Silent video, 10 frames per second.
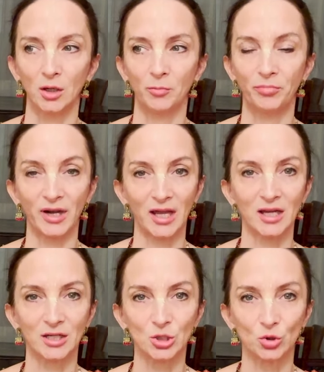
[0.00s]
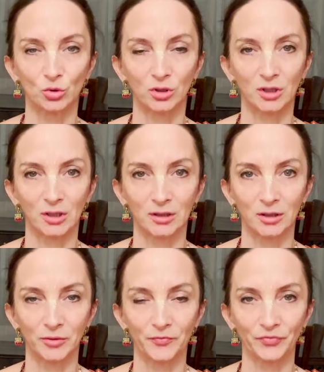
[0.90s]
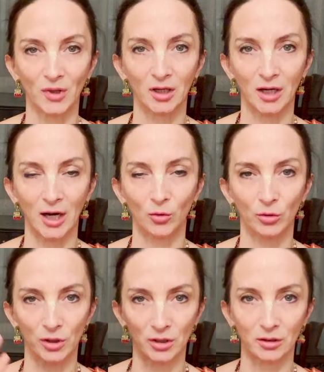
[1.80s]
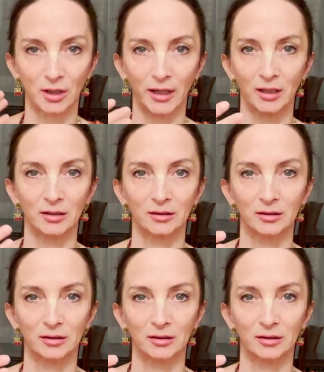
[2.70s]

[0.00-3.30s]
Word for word: uh prayers to the uh, our like